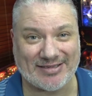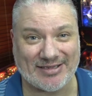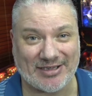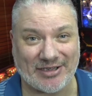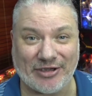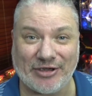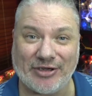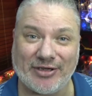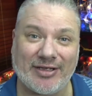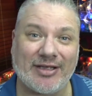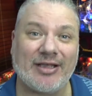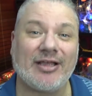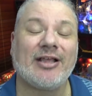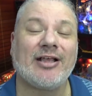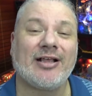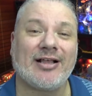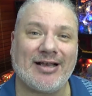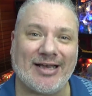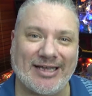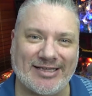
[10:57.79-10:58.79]
so
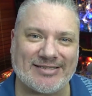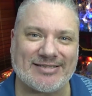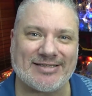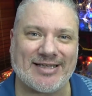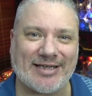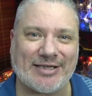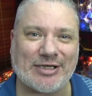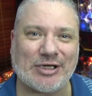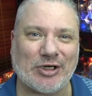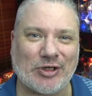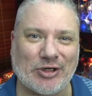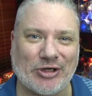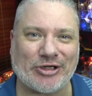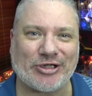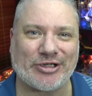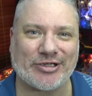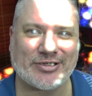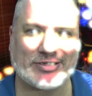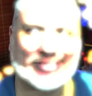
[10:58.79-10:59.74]
let's take a look.